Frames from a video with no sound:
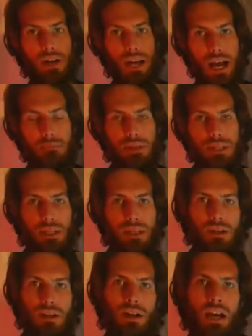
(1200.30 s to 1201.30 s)
happening
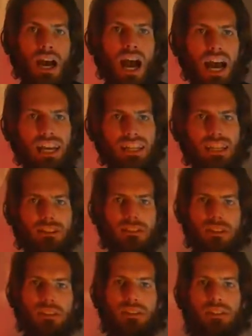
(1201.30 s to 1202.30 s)
here. I can hear these